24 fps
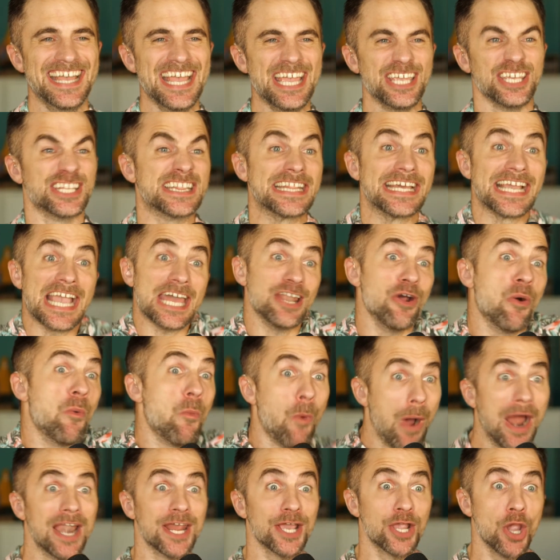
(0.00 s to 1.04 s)
You think I don't
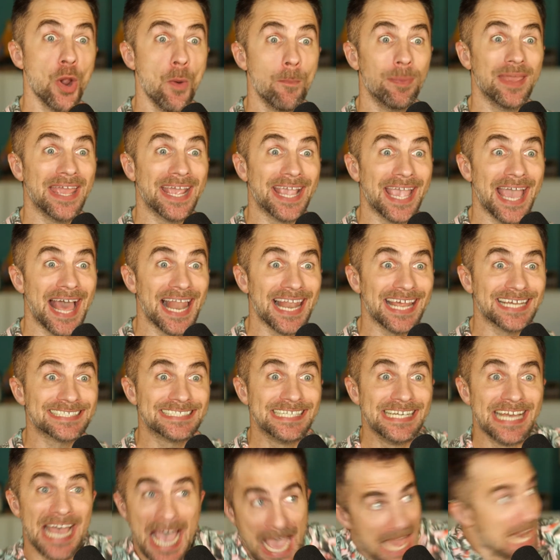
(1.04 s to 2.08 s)
want to go big, Alex?
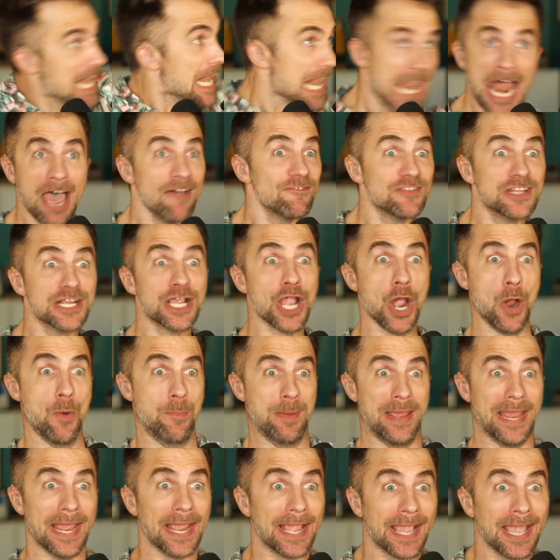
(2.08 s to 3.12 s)
I'd love to go
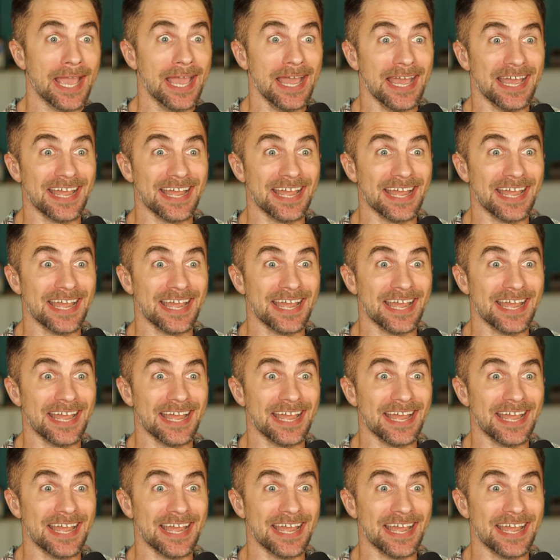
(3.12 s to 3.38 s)
big.